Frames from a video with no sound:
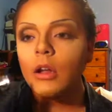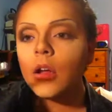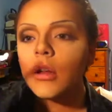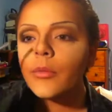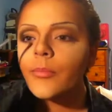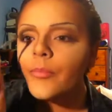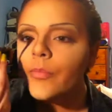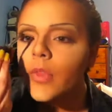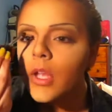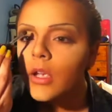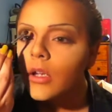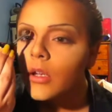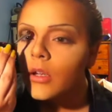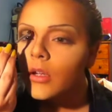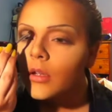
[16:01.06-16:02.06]
all
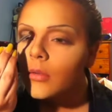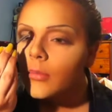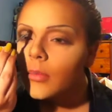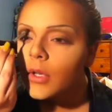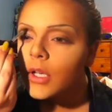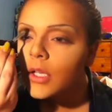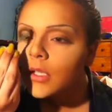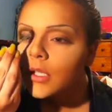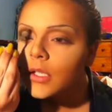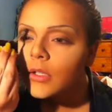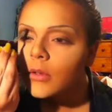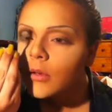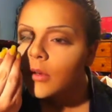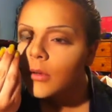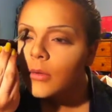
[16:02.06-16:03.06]
because it's
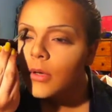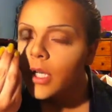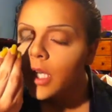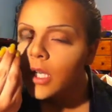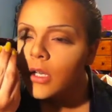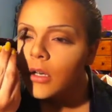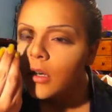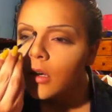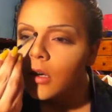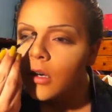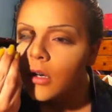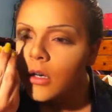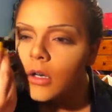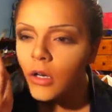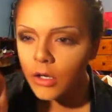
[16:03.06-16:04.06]
quite
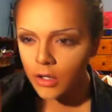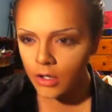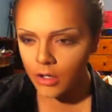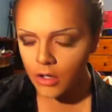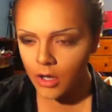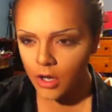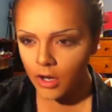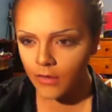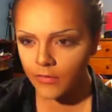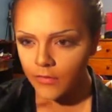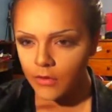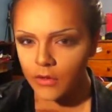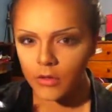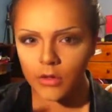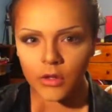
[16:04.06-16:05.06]

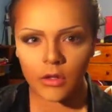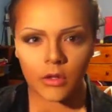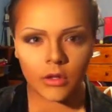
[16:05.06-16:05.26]
awful.